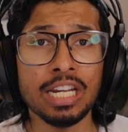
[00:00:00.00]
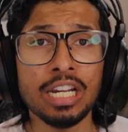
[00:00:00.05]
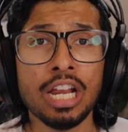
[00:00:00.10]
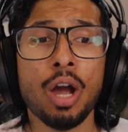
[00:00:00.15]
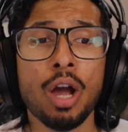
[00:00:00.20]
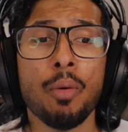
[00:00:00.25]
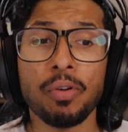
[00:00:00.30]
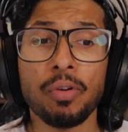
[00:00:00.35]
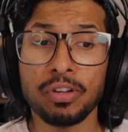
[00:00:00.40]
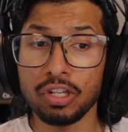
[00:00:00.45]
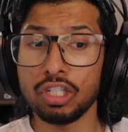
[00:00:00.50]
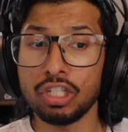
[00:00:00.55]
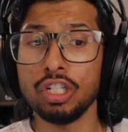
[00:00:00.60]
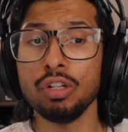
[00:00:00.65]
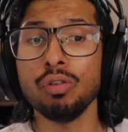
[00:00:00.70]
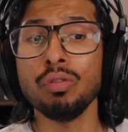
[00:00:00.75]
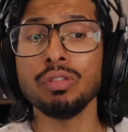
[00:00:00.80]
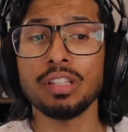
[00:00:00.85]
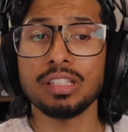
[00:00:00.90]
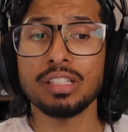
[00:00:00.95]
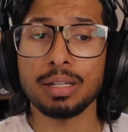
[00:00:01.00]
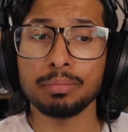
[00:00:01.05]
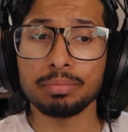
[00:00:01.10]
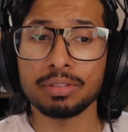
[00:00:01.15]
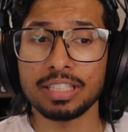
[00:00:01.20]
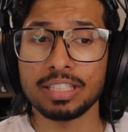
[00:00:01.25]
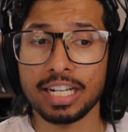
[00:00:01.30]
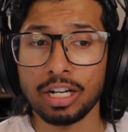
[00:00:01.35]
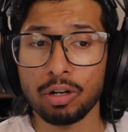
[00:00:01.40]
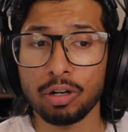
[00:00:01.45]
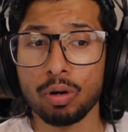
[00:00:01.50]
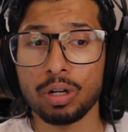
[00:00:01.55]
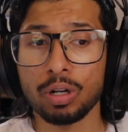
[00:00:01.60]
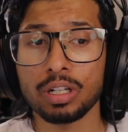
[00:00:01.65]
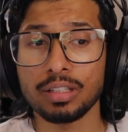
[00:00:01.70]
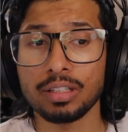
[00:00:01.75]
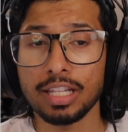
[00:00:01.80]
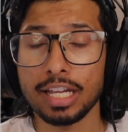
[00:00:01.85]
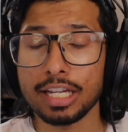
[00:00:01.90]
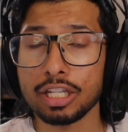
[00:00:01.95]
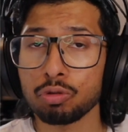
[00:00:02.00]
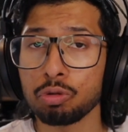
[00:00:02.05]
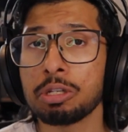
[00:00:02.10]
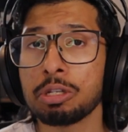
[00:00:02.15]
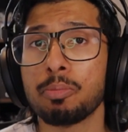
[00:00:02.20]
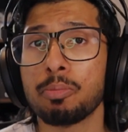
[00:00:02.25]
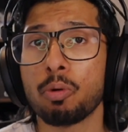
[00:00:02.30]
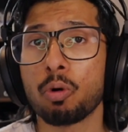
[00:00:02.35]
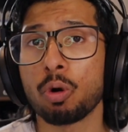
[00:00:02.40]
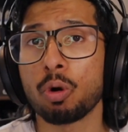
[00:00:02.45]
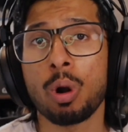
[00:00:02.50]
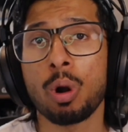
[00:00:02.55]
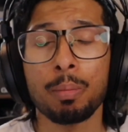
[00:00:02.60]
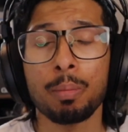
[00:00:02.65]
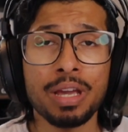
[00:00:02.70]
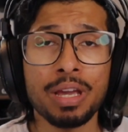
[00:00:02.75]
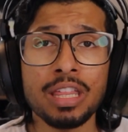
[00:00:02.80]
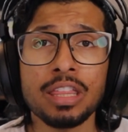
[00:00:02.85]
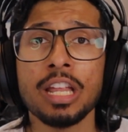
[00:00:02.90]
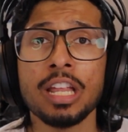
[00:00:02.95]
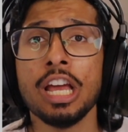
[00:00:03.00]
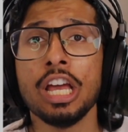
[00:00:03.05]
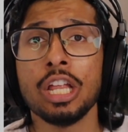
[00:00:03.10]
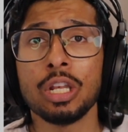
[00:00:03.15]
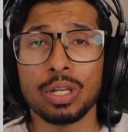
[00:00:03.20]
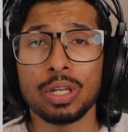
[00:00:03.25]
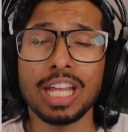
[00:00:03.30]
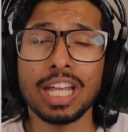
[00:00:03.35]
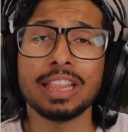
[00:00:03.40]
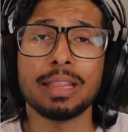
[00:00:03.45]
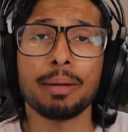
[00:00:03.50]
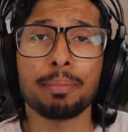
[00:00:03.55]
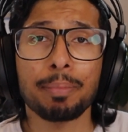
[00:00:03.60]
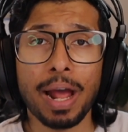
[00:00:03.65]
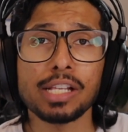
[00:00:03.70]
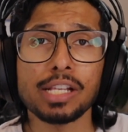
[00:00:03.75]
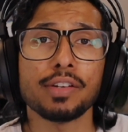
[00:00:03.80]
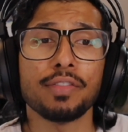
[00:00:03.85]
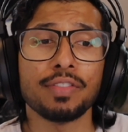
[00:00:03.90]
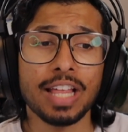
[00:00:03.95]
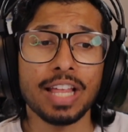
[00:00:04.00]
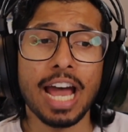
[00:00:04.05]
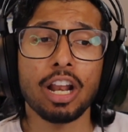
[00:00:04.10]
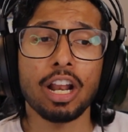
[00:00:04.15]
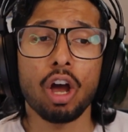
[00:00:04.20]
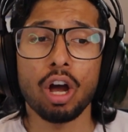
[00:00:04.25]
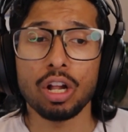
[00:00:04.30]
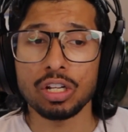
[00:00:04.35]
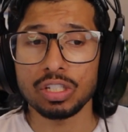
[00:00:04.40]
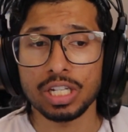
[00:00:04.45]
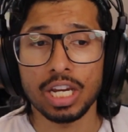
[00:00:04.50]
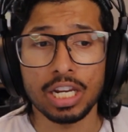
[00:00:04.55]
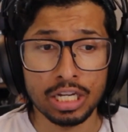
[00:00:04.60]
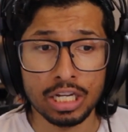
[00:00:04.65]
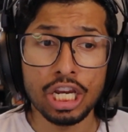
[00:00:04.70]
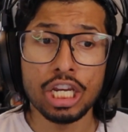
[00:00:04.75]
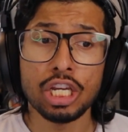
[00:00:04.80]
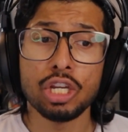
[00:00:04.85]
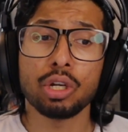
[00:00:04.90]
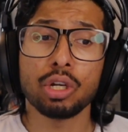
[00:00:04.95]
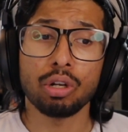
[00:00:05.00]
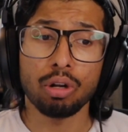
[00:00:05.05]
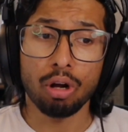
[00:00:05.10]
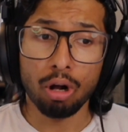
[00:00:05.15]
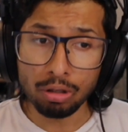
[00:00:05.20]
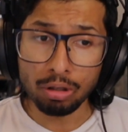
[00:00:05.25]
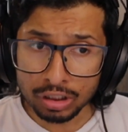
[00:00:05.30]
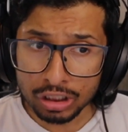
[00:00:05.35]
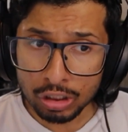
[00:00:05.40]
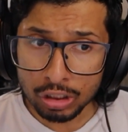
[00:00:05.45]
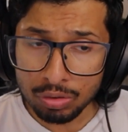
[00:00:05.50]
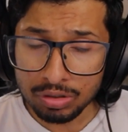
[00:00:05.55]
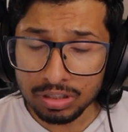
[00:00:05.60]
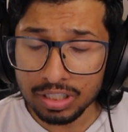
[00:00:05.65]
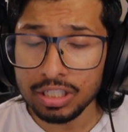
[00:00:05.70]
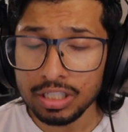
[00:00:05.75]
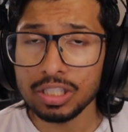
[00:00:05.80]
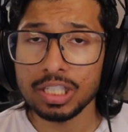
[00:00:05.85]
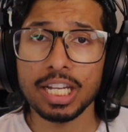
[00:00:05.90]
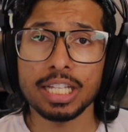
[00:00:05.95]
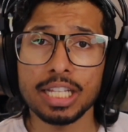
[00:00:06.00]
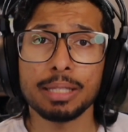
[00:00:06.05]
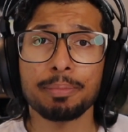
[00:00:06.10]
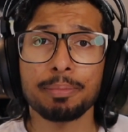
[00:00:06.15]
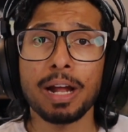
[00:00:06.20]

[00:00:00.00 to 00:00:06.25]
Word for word: What you'd use is something like an oracle like Switchboard or Pyth to get the price of that on-chain. You can also use these to get the price